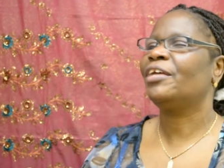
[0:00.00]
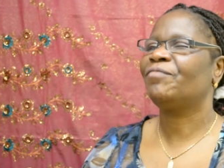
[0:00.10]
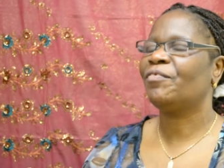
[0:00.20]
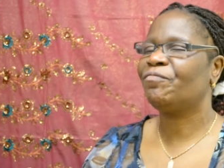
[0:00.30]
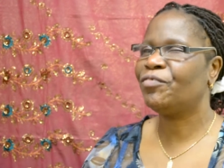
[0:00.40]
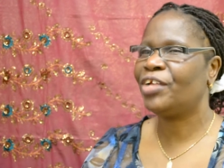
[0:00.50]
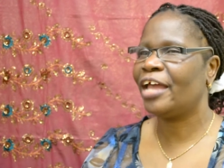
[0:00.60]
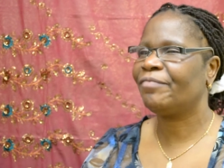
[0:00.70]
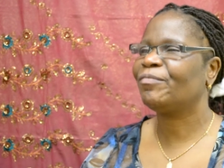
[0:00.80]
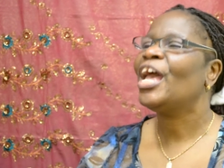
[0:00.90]
have a full
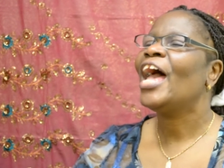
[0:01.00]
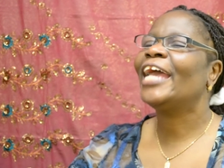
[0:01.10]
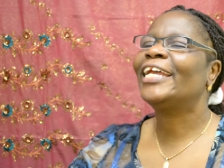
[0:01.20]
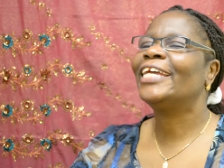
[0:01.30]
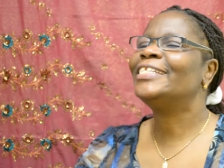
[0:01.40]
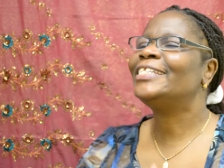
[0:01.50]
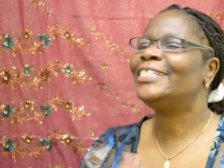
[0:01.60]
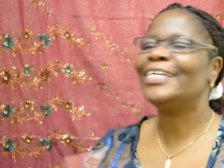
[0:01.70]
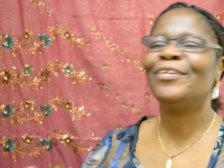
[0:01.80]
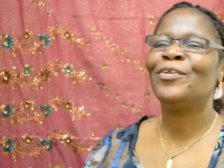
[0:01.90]
life. I can
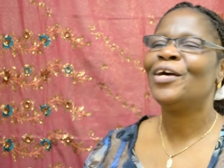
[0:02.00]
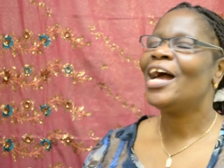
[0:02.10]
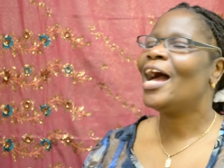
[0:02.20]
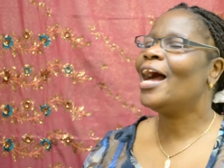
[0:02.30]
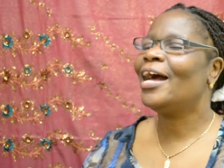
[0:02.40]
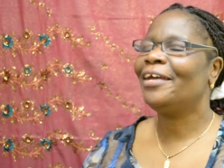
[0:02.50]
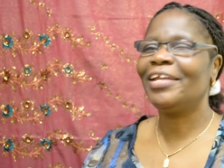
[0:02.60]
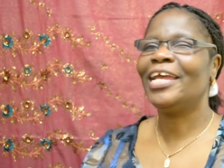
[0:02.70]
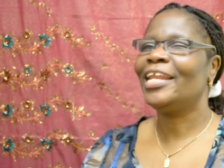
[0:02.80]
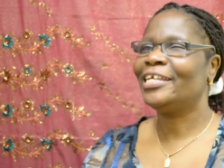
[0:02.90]
still uh,
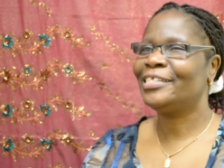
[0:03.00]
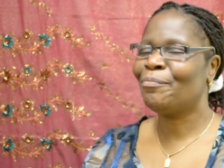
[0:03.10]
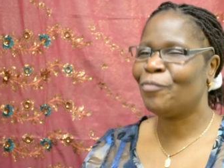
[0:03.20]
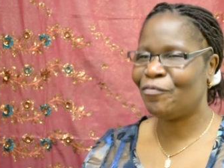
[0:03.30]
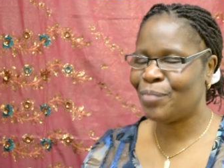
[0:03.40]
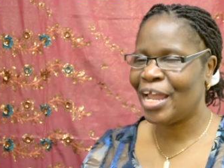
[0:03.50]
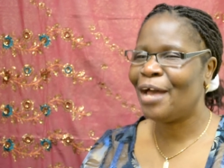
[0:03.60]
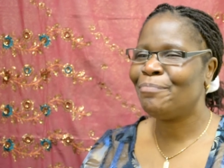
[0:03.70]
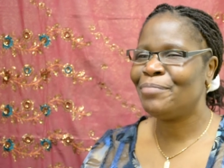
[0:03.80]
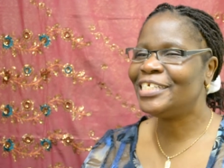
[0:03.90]
realize some of my
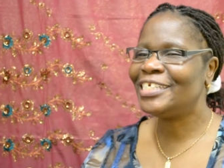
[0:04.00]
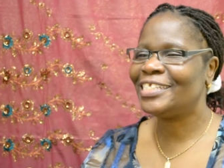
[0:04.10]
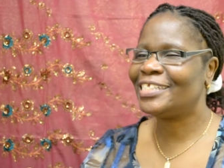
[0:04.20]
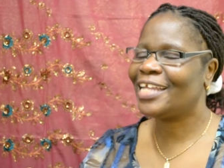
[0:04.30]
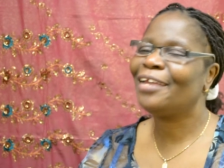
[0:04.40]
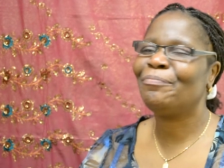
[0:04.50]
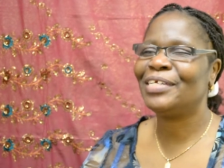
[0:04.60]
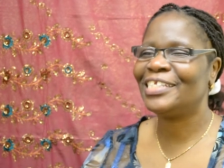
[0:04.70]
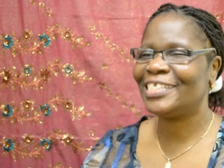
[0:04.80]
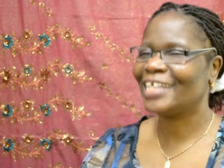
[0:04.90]
ambitions and
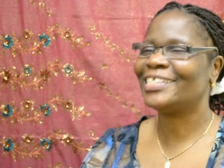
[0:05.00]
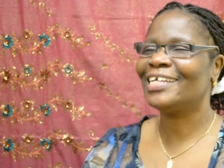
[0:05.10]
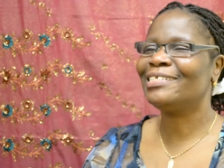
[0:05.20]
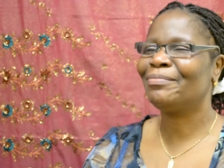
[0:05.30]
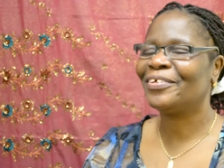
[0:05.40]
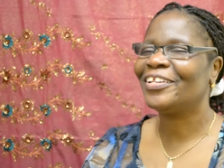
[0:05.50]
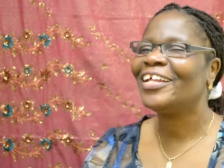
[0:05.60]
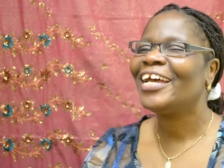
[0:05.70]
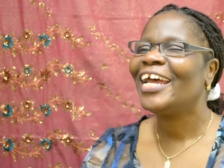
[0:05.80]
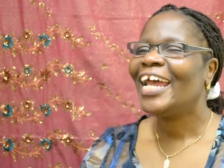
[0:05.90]
be successful.
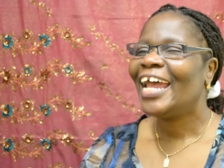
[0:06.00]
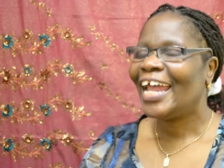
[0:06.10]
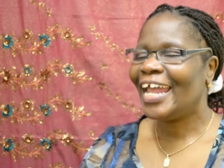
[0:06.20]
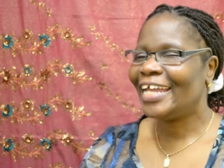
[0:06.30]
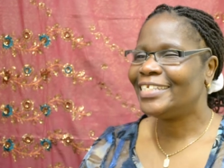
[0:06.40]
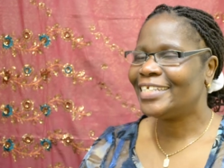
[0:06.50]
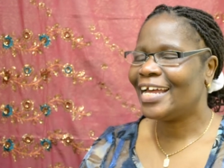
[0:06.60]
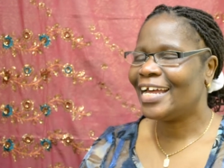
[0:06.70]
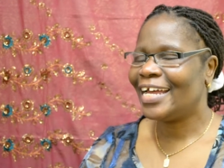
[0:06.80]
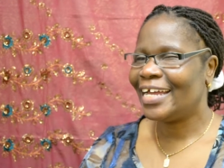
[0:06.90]
And
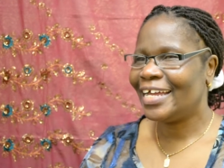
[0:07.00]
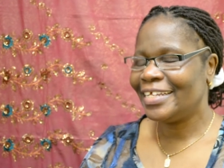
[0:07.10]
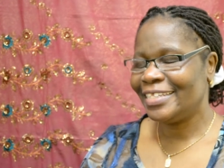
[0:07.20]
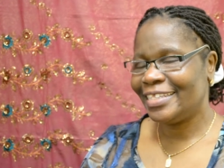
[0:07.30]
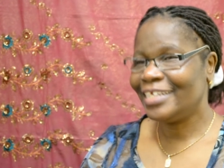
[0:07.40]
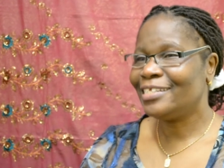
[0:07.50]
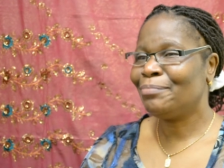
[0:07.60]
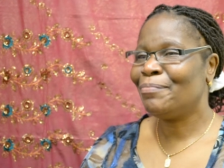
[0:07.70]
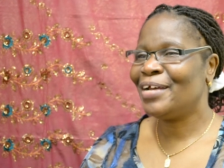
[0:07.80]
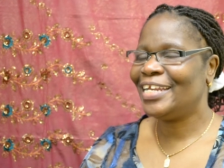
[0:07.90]
uh,
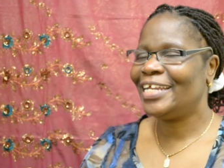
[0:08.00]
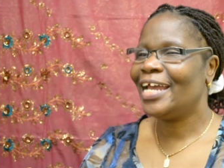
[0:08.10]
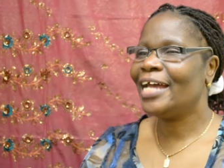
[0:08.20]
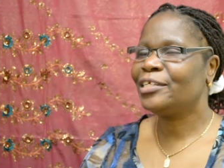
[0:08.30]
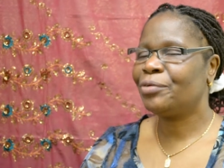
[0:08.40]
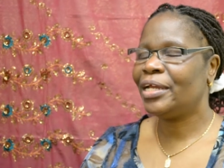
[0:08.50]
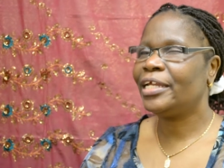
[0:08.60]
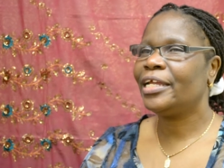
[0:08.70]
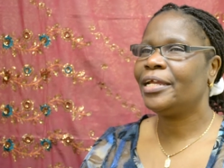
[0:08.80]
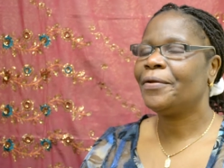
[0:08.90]
this money
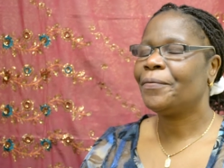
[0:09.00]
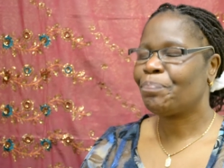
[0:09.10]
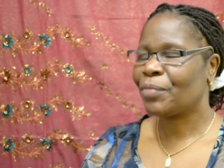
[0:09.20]
actually